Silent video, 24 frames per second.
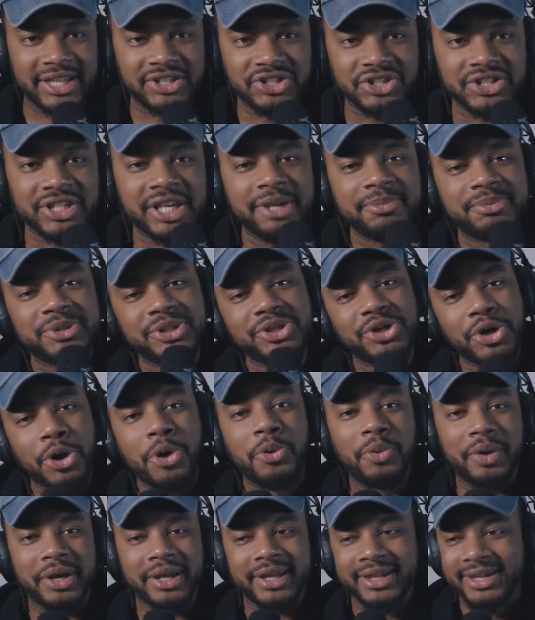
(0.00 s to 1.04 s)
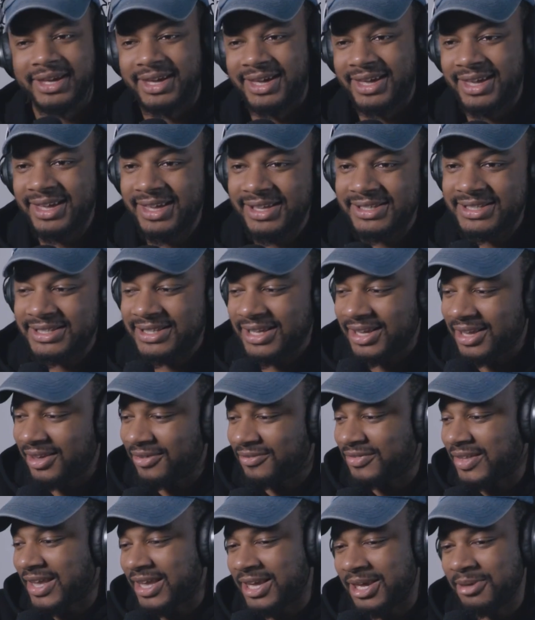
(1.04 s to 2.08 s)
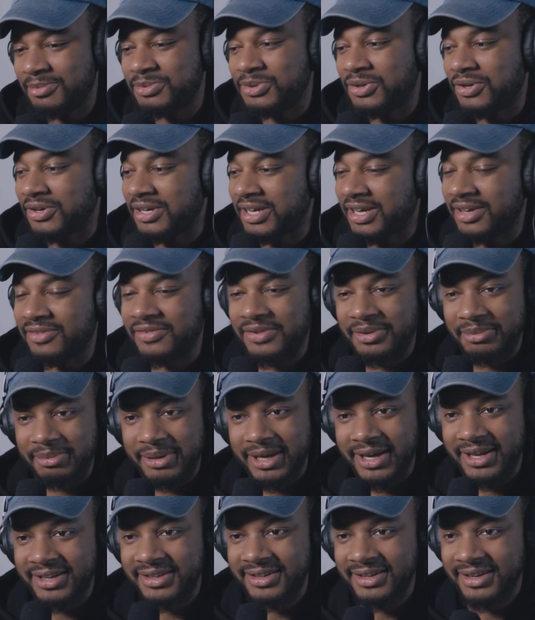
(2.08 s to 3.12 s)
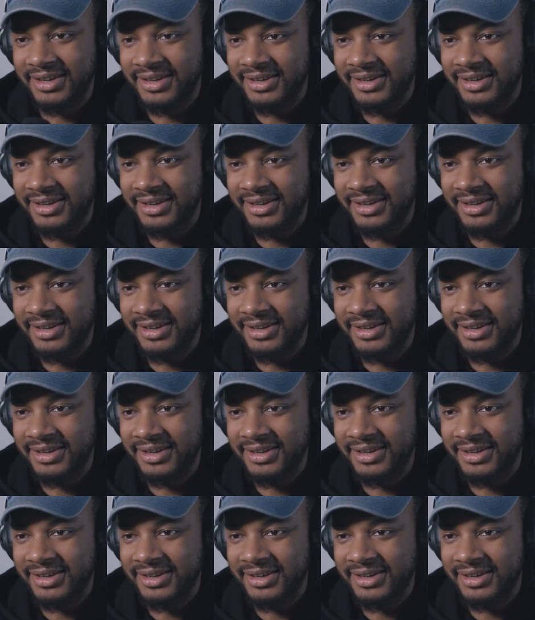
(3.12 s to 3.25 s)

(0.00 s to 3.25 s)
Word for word: it just keeps going. It's the gift that keeps on giving, man.